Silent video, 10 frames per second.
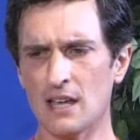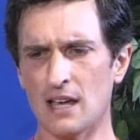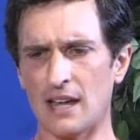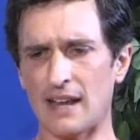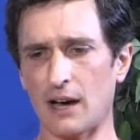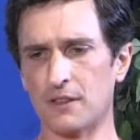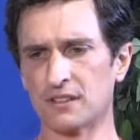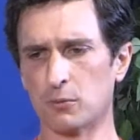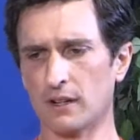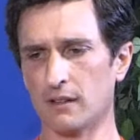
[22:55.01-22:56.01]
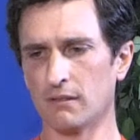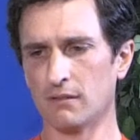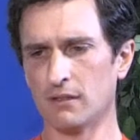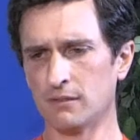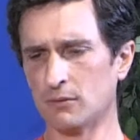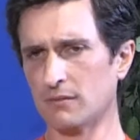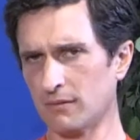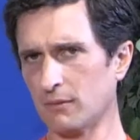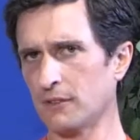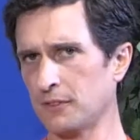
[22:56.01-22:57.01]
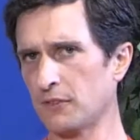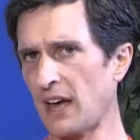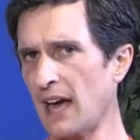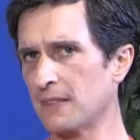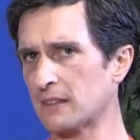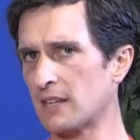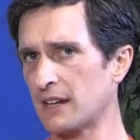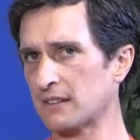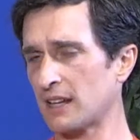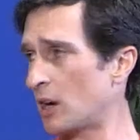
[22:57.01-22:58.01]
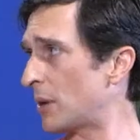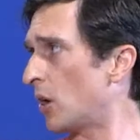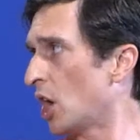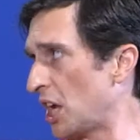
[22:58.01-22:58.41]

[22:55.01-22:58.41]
And now this one, if you've had the tennis elbow,